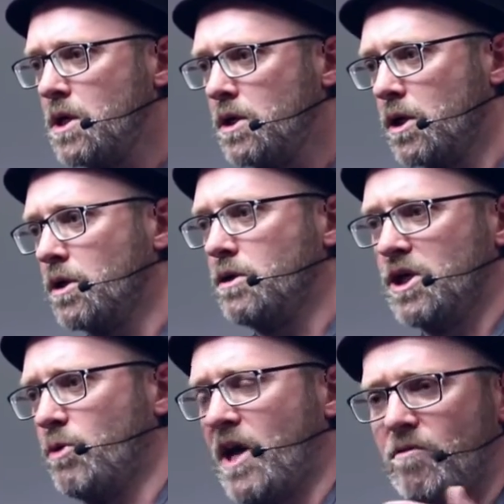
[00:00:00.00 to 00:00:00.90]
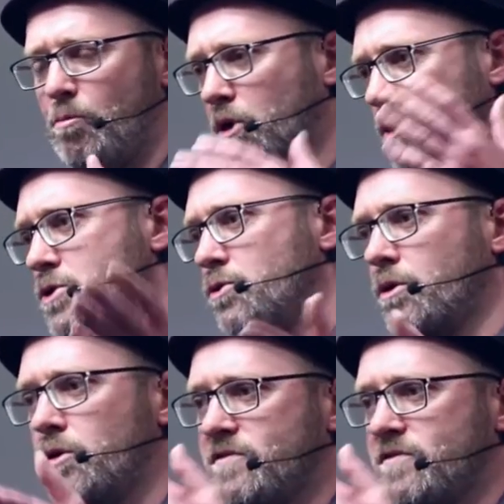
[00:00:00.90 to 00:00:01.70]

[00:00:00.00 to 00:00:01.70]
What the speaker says: you know, you don't want to have a bottle store across